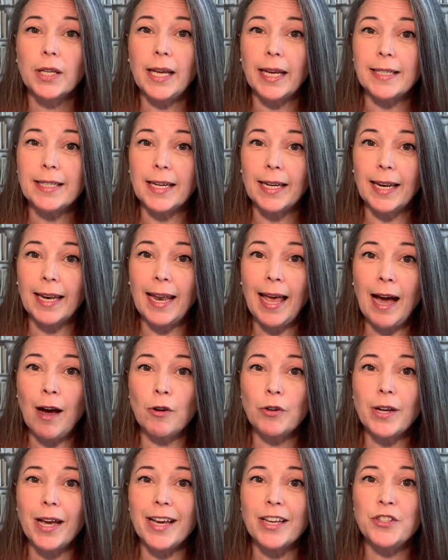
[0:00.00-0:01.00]
getting
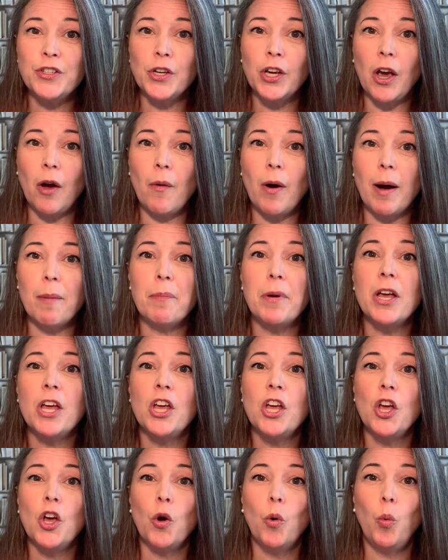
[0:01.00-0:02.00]
louder as you go up,
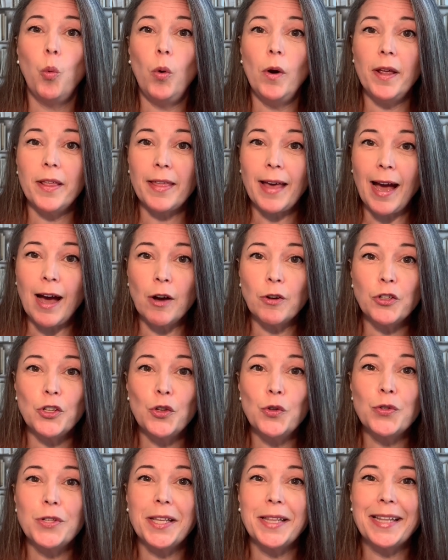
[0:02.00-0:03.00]
without
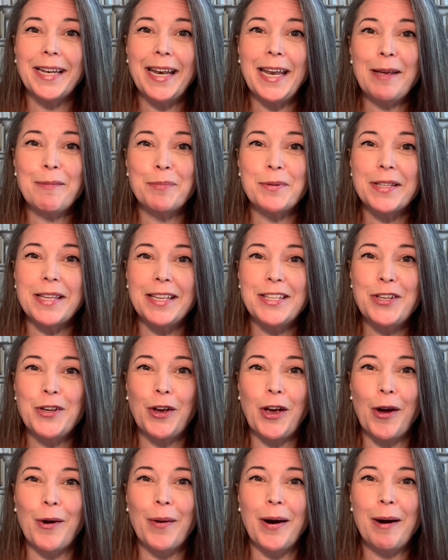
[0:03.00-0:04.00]
using the lips as you
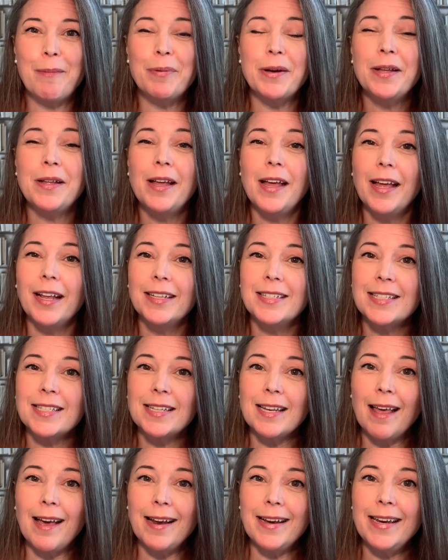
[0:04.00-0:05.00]
go up,
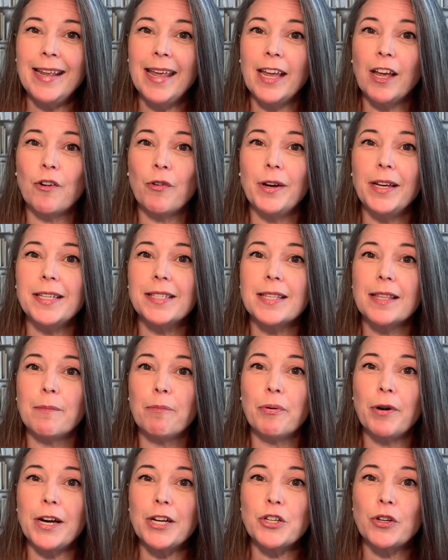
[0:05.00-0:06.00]
slightly increase the
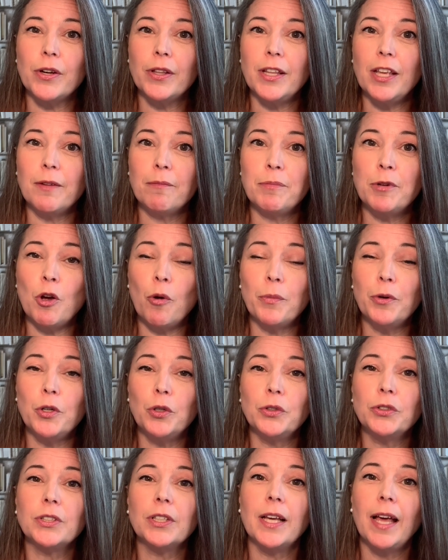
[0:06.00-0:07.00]
pressure in the
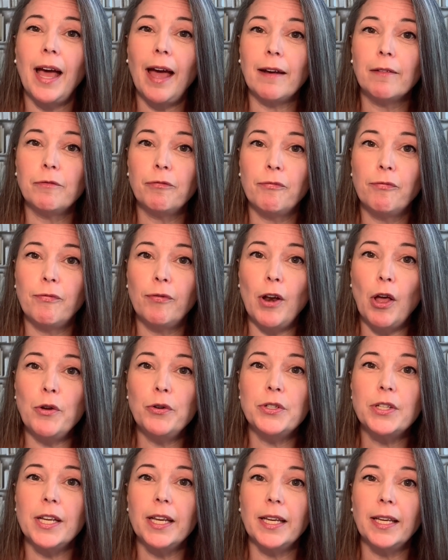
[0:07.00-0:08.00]
abdominals and
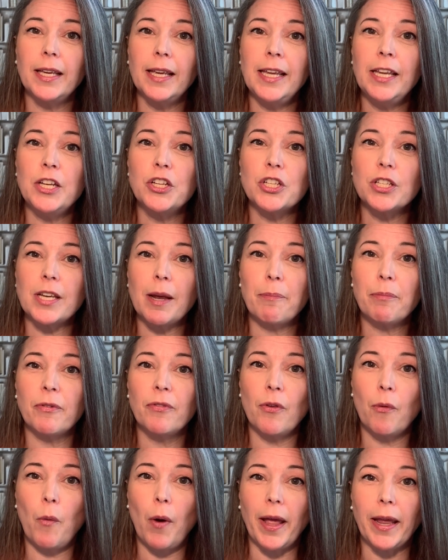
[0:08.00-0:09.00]
floating each step of
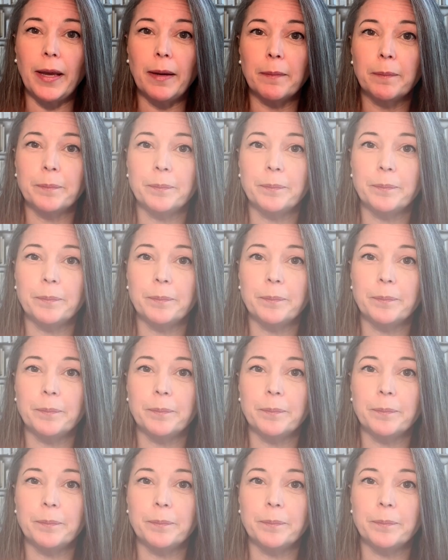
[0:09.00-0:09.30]
the way.